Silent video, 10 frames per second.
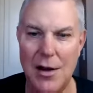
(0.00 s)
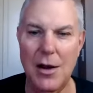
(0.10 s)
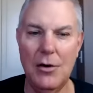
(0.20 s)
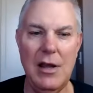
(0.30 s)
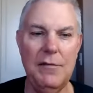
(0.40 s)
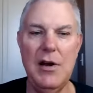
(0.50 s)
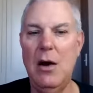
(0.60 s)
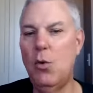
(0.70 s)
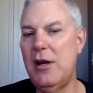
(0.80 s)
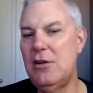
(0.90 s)
Okay, if
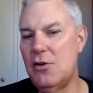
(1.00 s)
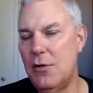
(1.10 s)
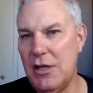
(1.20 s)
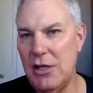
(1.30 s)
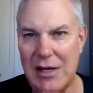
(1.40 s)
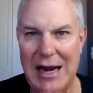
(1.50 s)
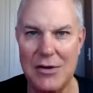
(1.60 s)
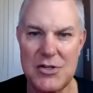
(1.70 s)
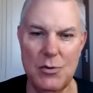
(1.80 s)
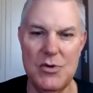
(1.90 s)
not, what are you doing that you can
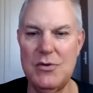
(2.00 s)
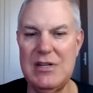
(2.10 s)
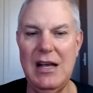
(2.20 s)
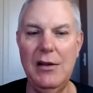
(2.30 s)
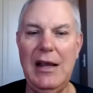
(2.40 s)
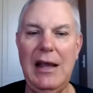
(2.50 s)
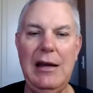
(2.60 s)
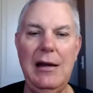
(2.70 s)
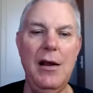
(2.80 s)
outsource or delegate?